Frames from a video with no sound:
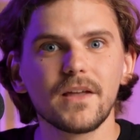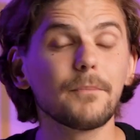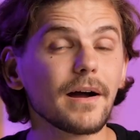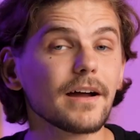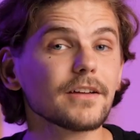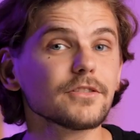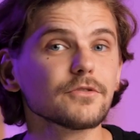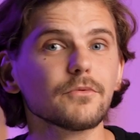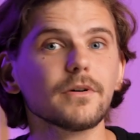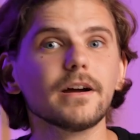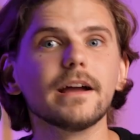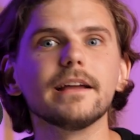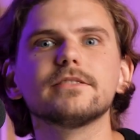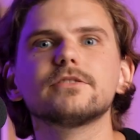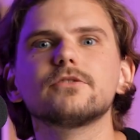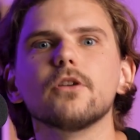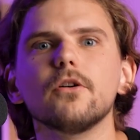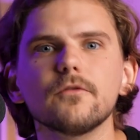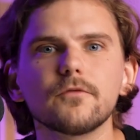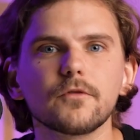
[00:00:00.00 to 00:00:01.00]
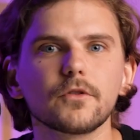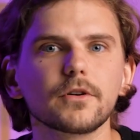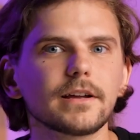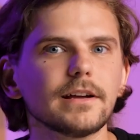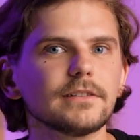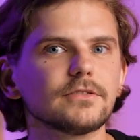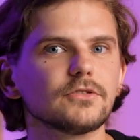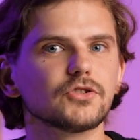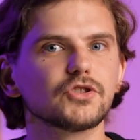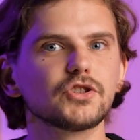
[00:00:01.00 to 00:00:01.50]
By the way, don't
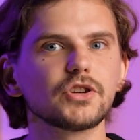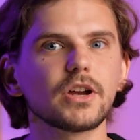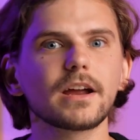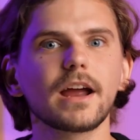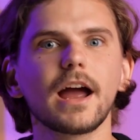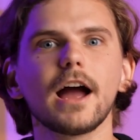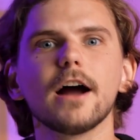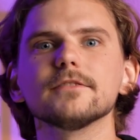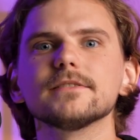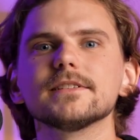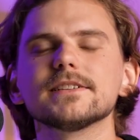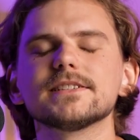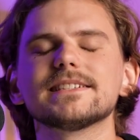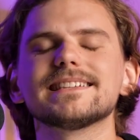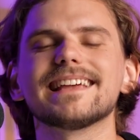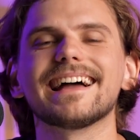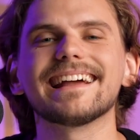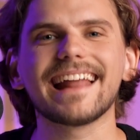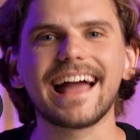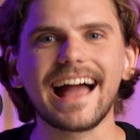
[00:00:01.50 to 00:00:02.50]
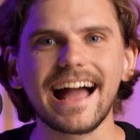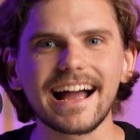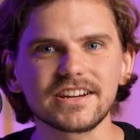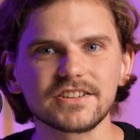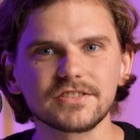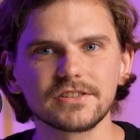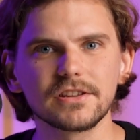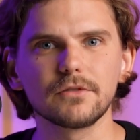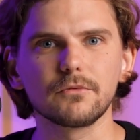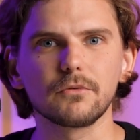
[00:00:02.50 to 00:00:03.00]
forget to check how the site
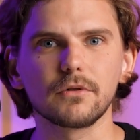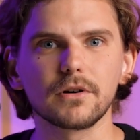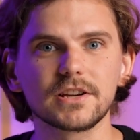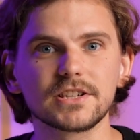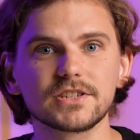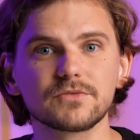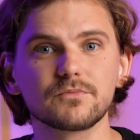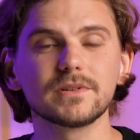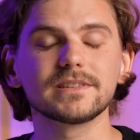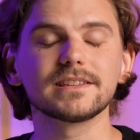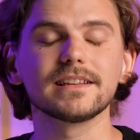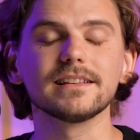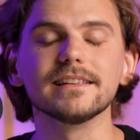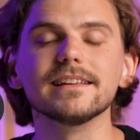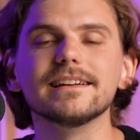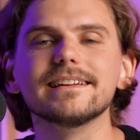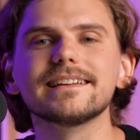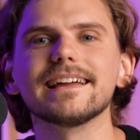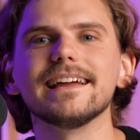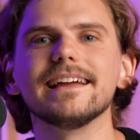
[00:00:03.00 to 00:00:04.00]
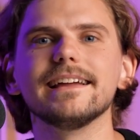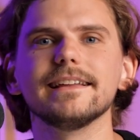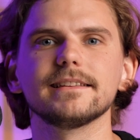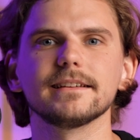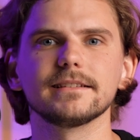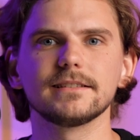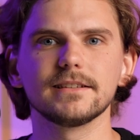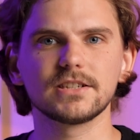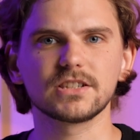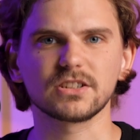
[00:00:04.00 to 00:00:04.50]
actually works with the link in
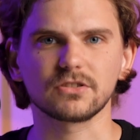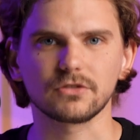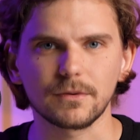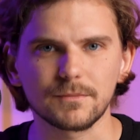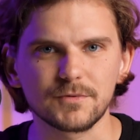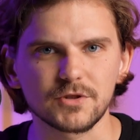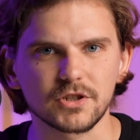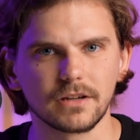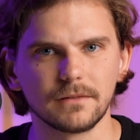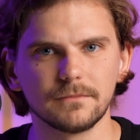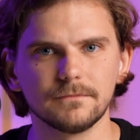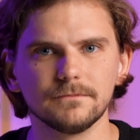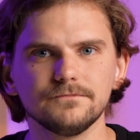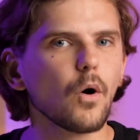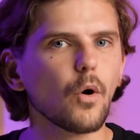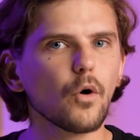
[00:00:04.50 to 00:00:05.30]
the description.